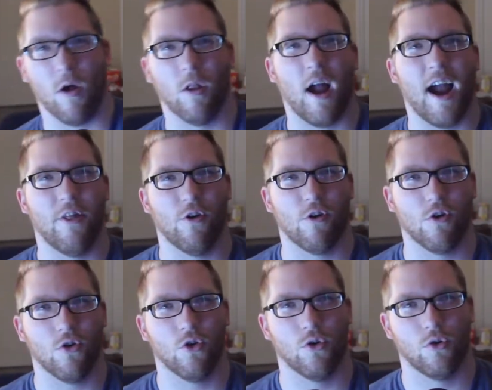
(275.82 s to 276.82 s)
all
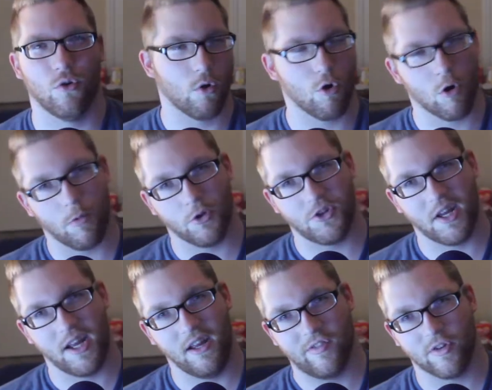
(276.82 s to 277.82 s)
either herbal
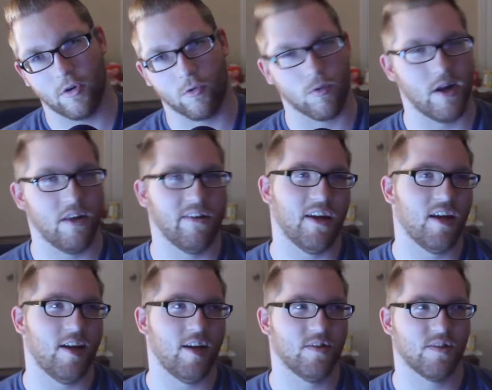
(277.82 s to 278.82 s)
teas, green
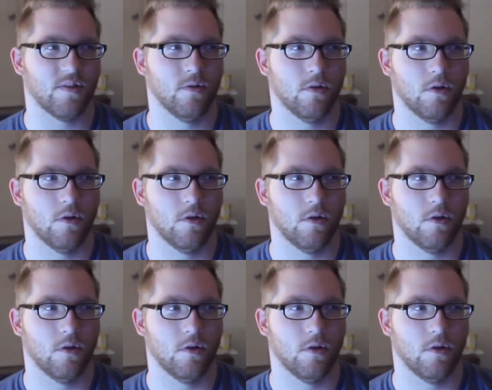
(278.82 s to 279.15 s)
teas,